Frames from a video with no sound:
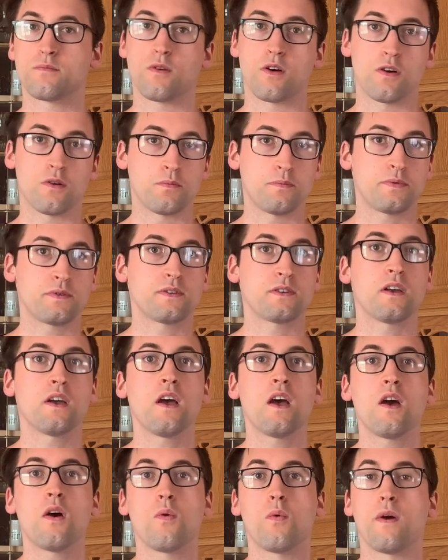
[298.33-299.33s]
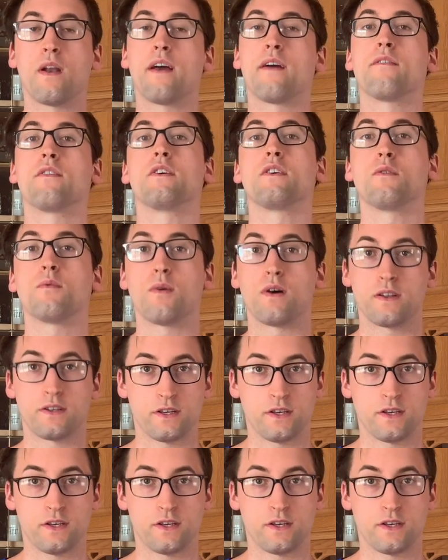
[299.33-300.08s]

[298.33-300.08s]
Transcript: ropes, whatever you want to